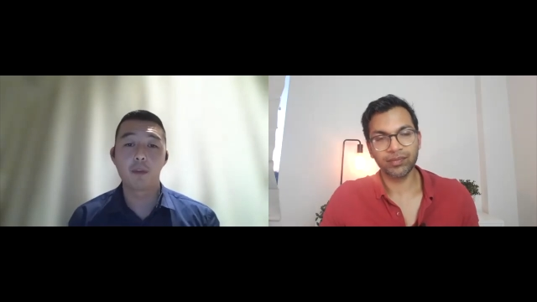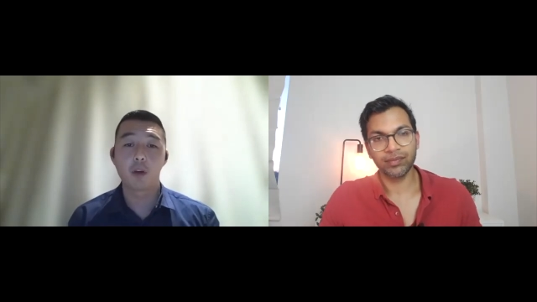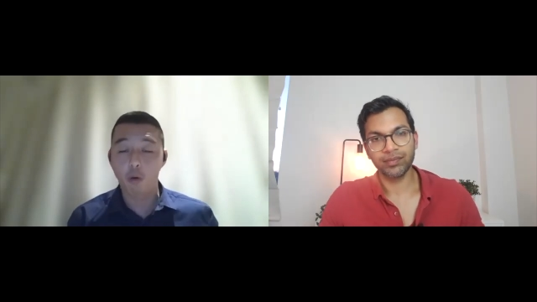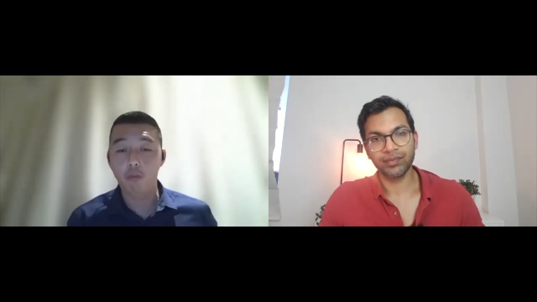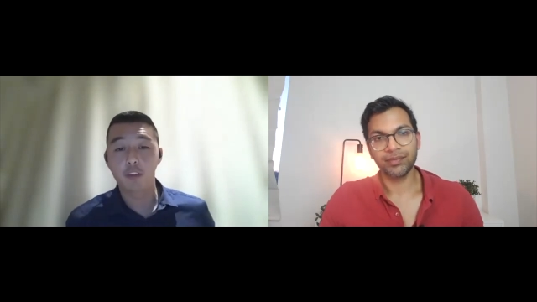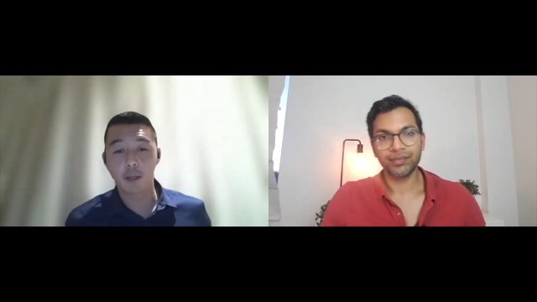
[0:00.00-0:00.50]

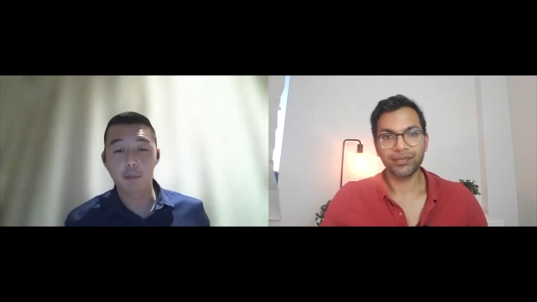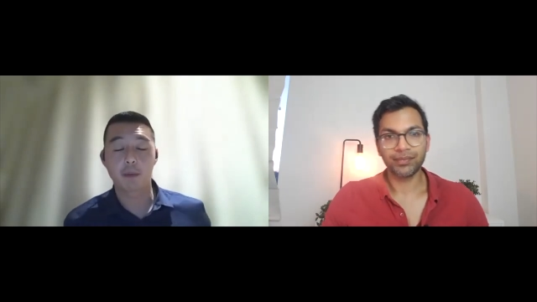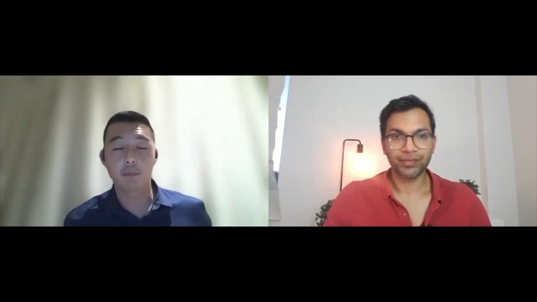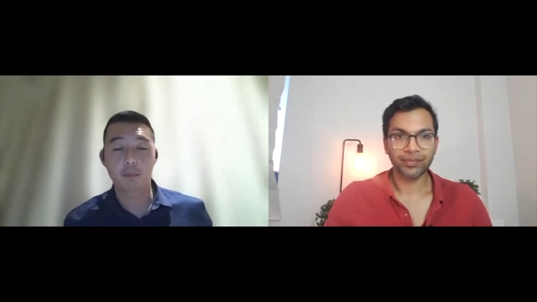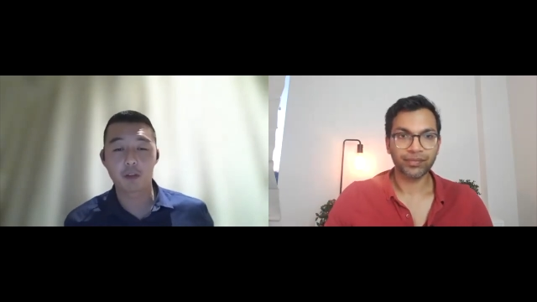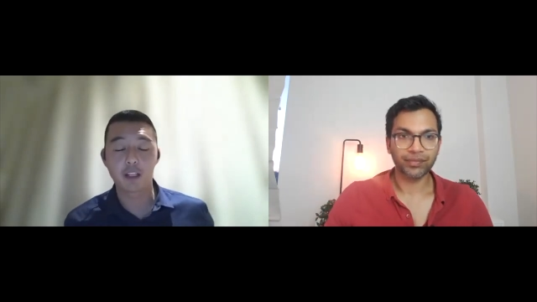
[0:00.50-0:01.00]
Speaker 1: hopefully in my
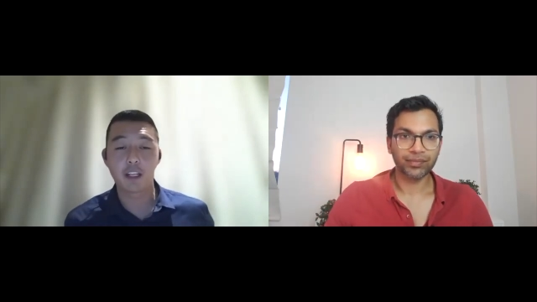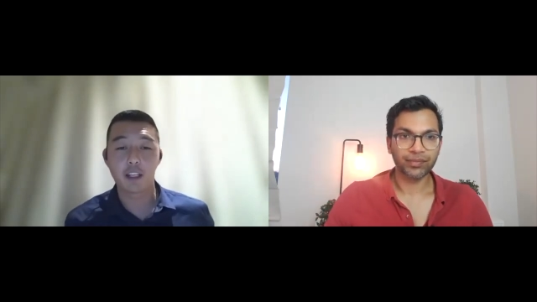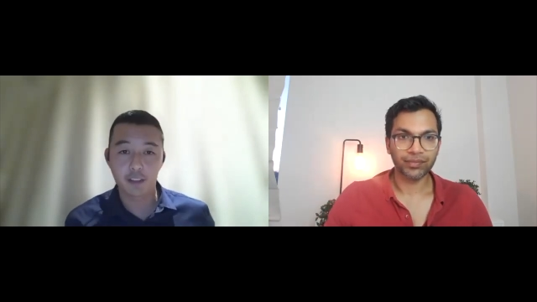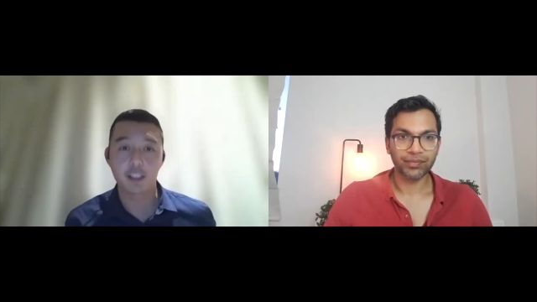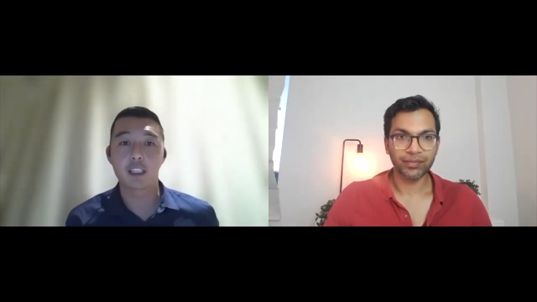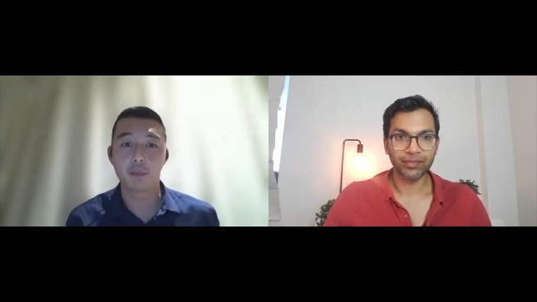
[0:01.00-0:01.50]

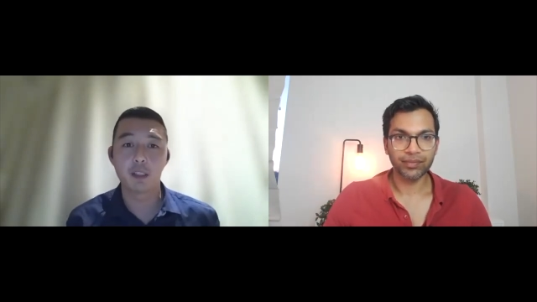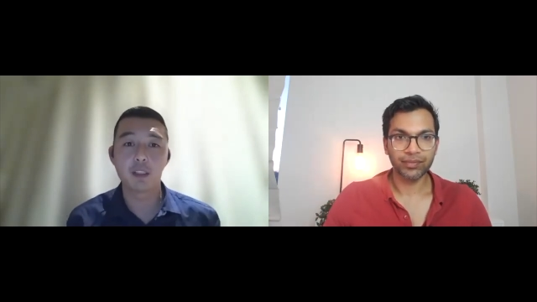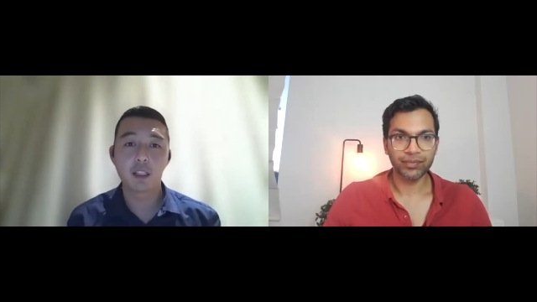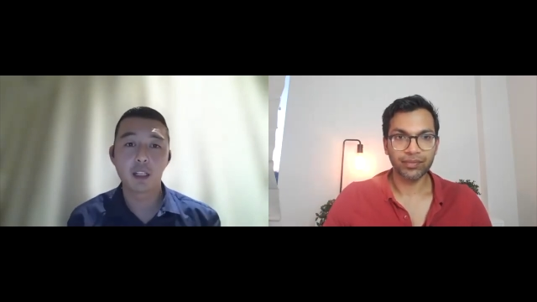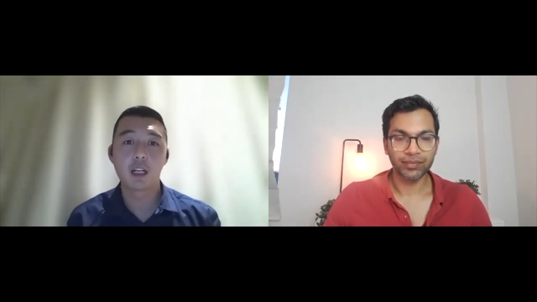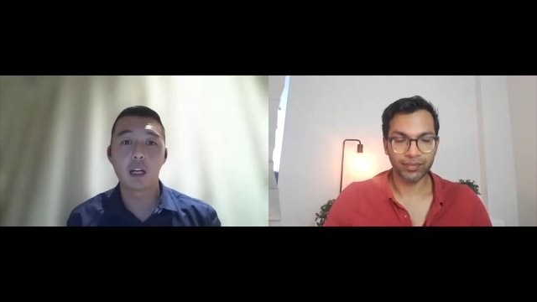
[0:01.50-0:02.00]
pre-assessment,
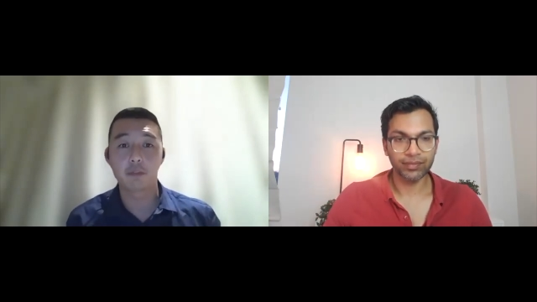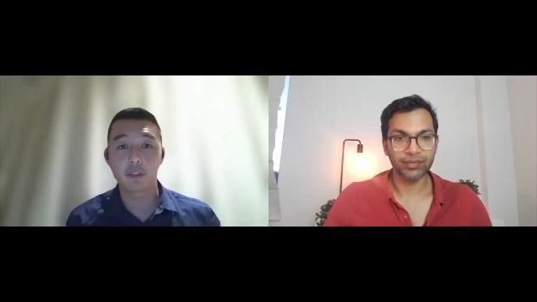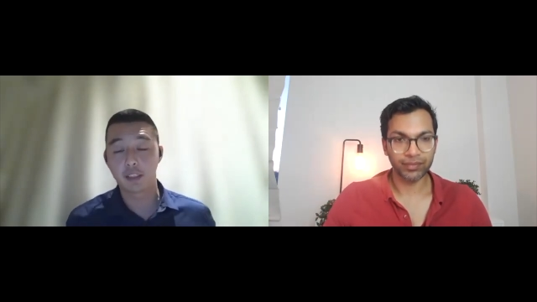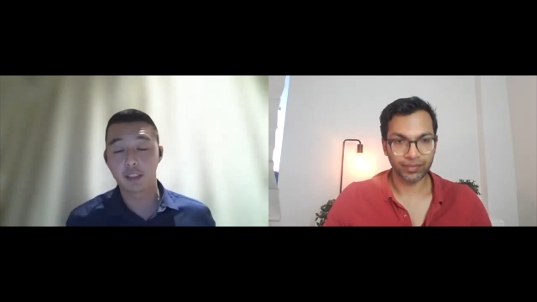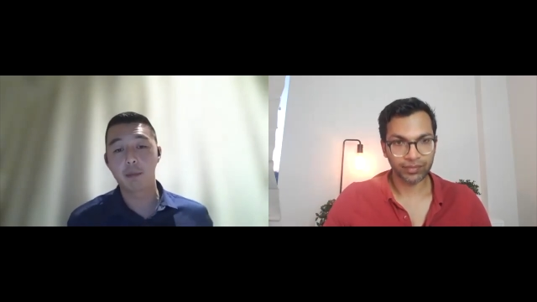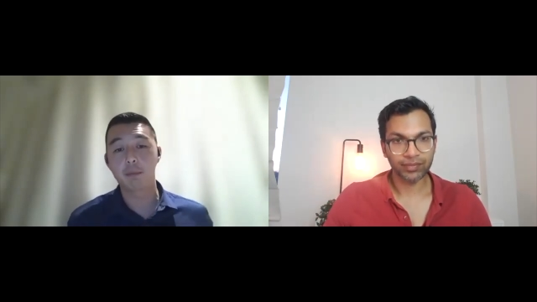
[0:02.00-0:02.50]
I've
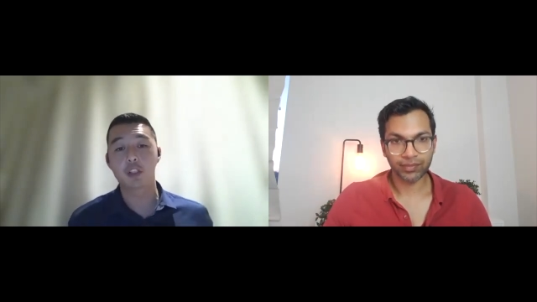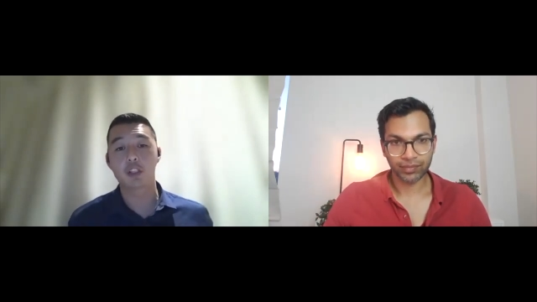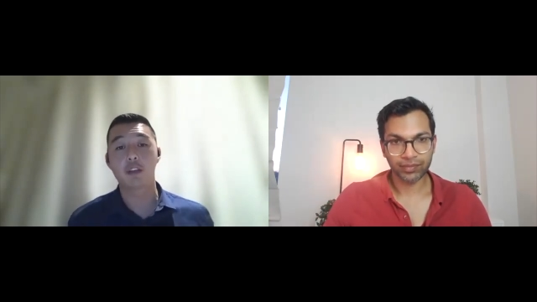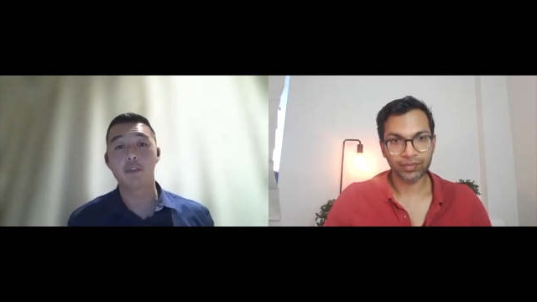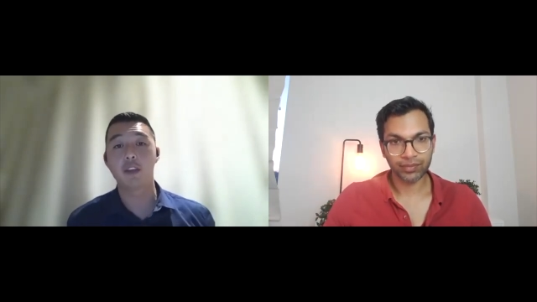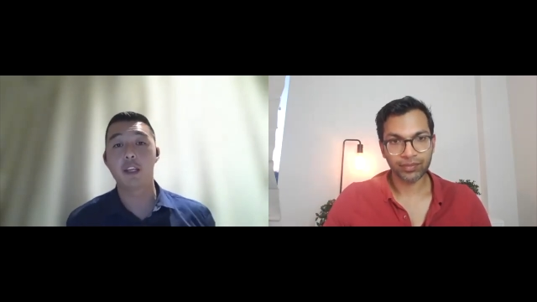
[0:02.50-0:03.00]
established
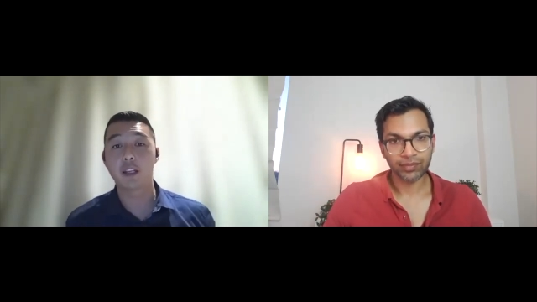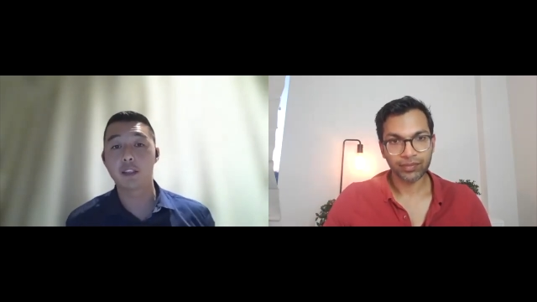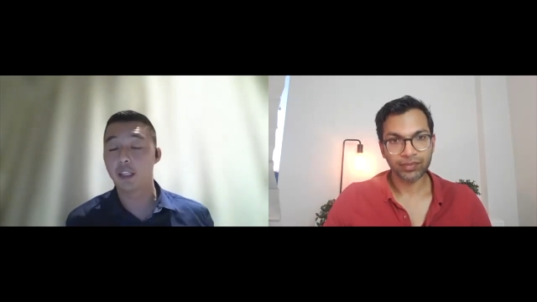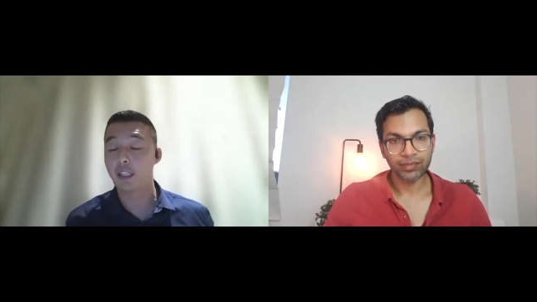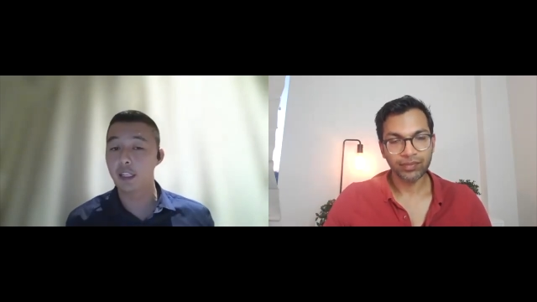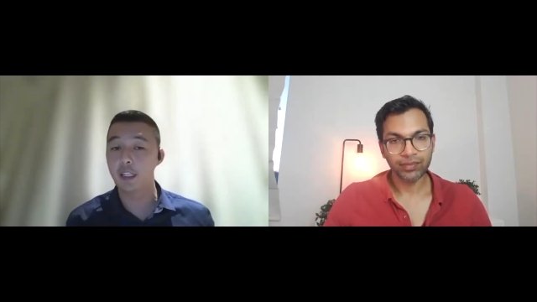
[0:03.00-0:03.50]
if he has
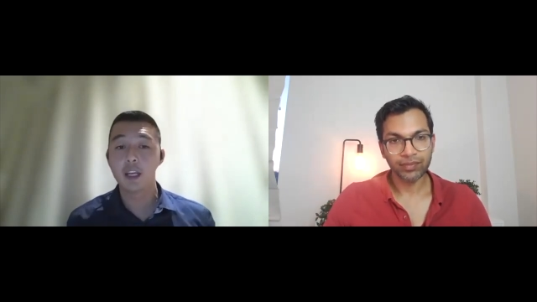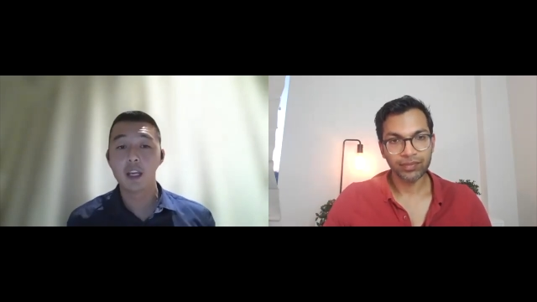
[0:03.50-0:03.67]
any